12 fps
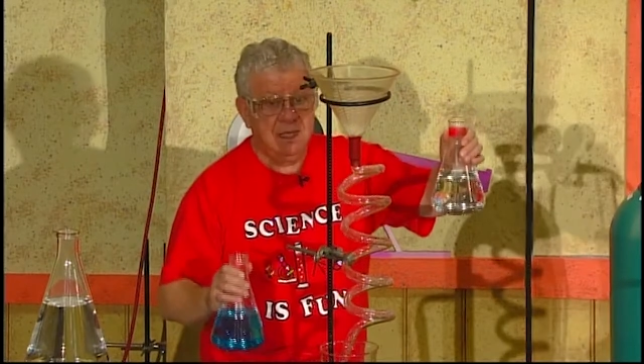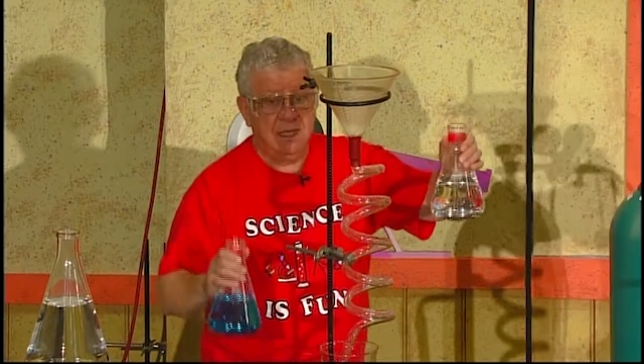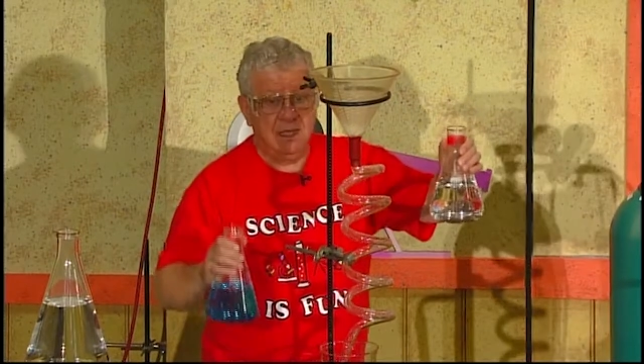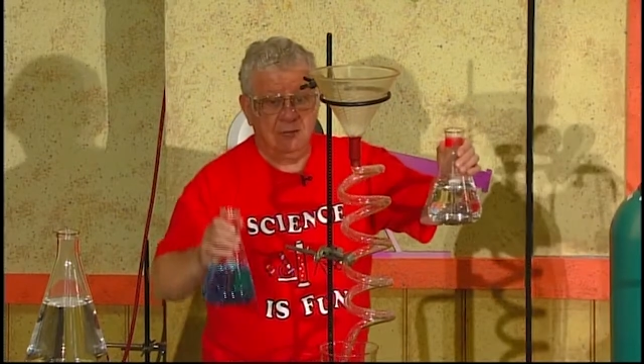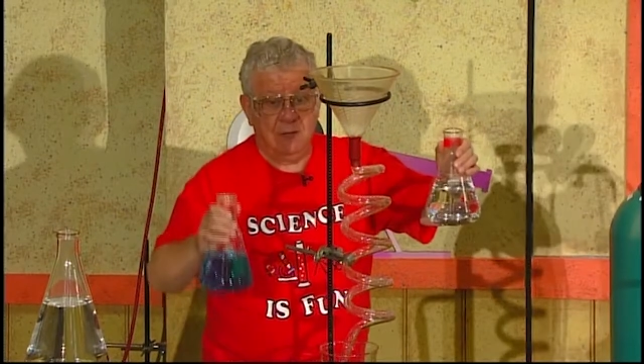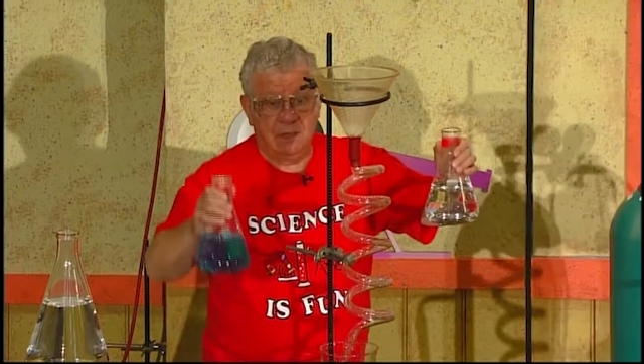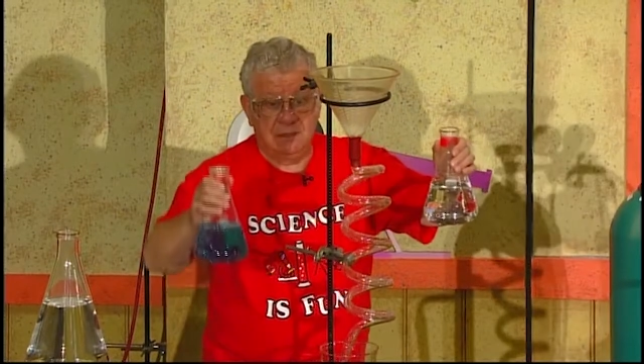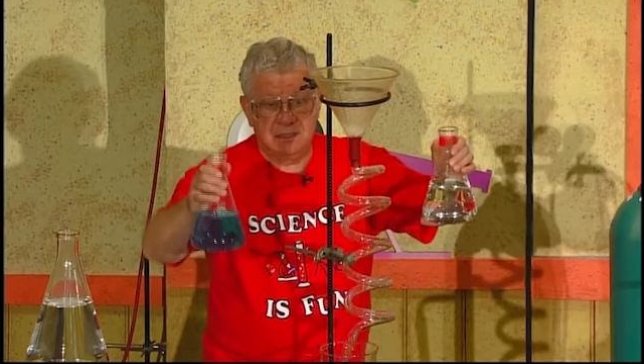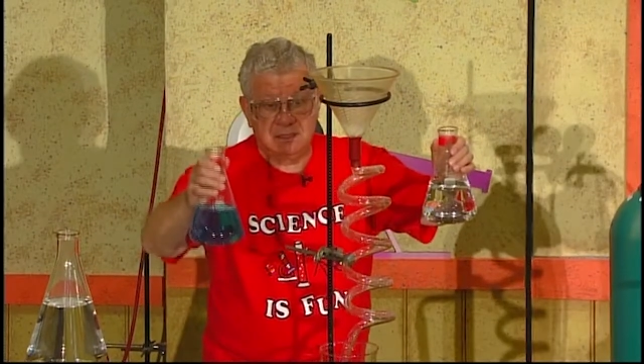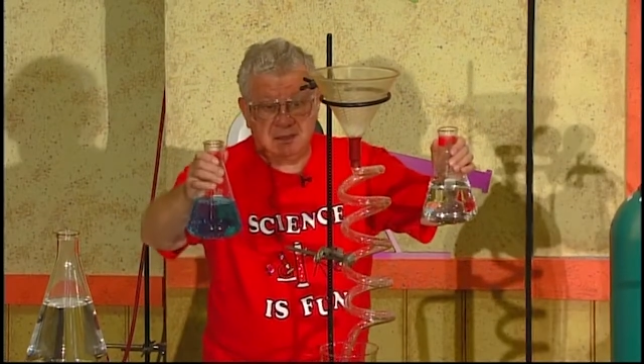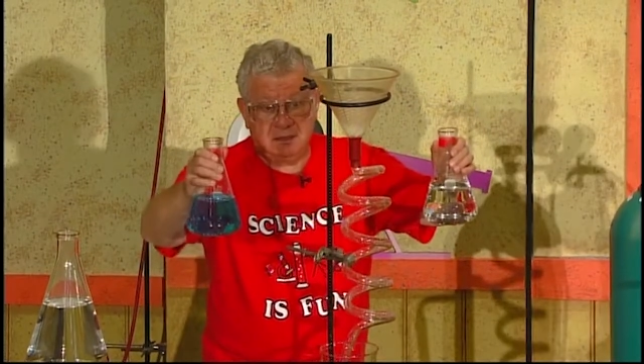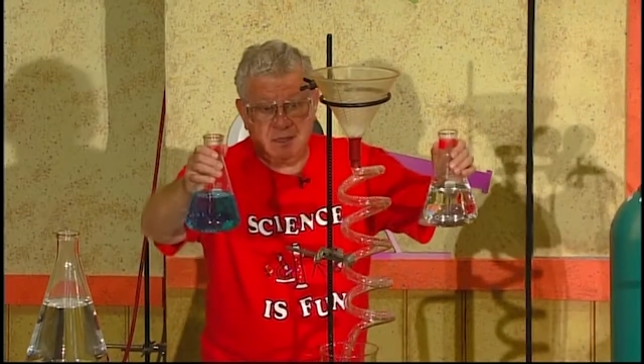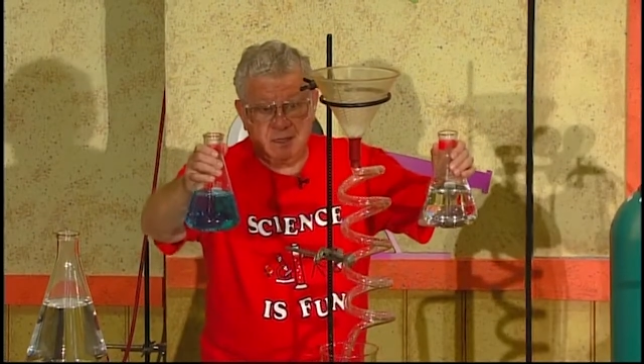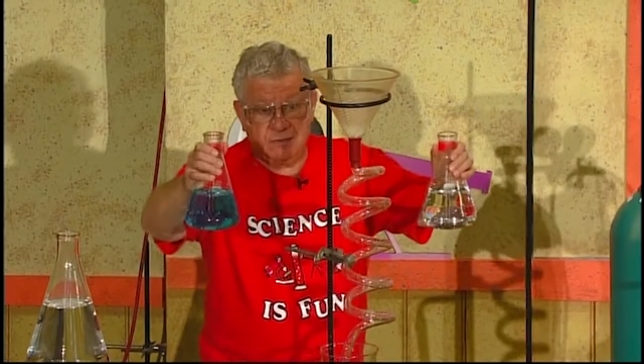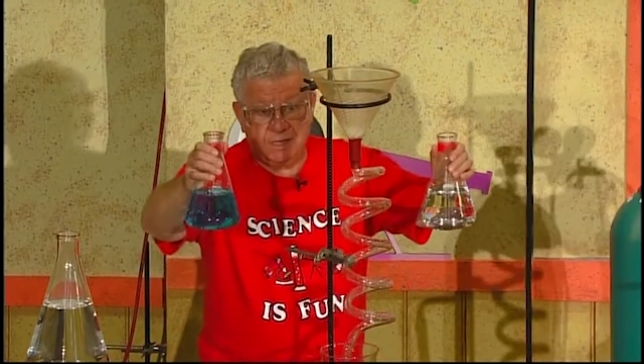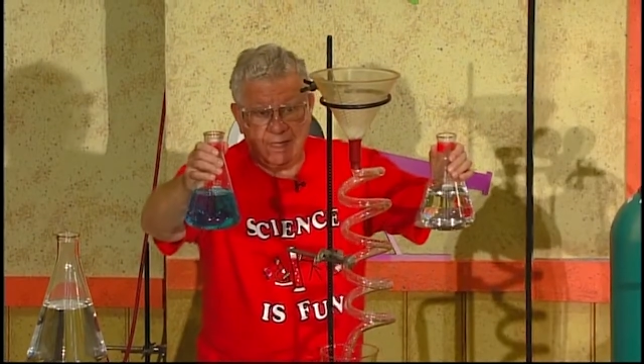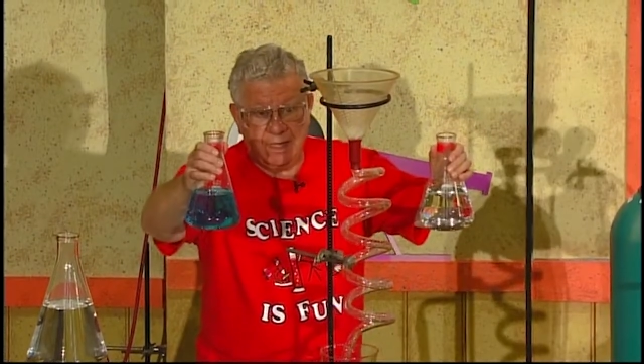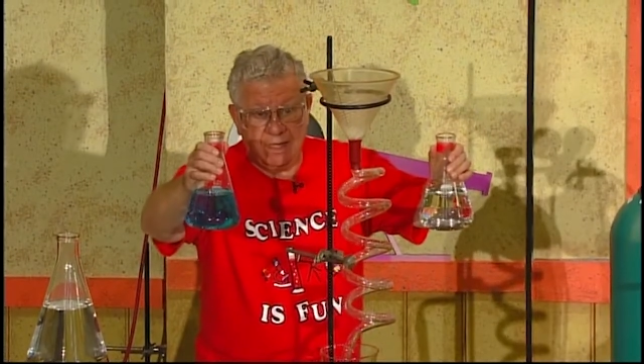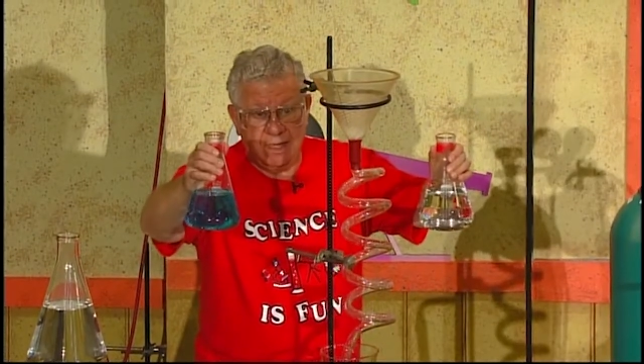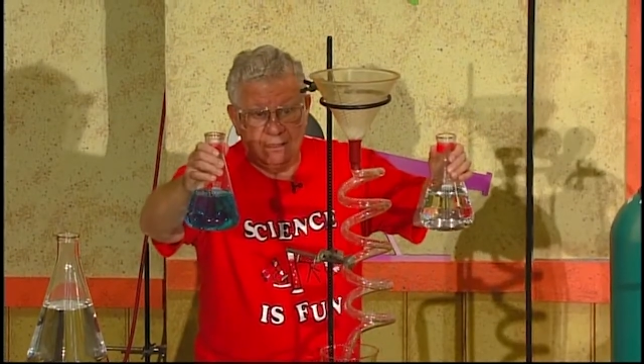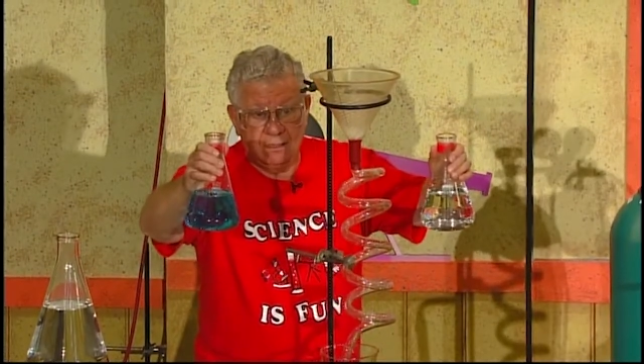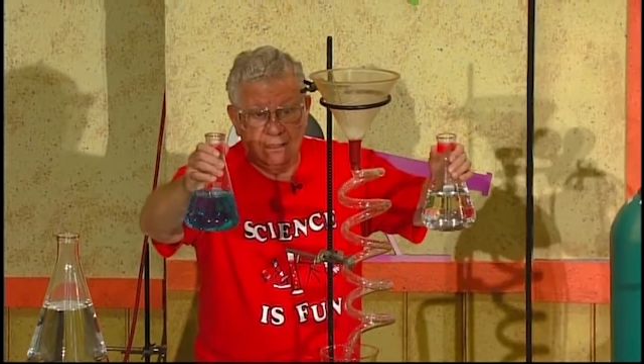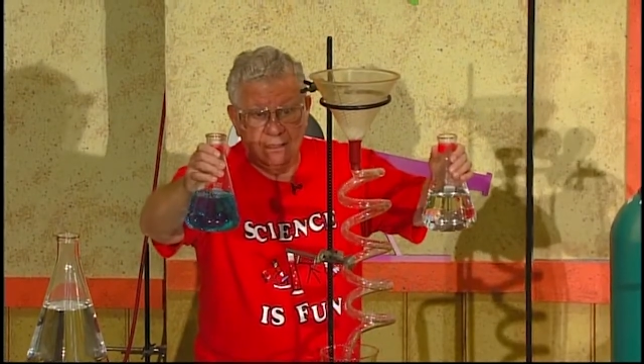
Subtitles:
and one is clear and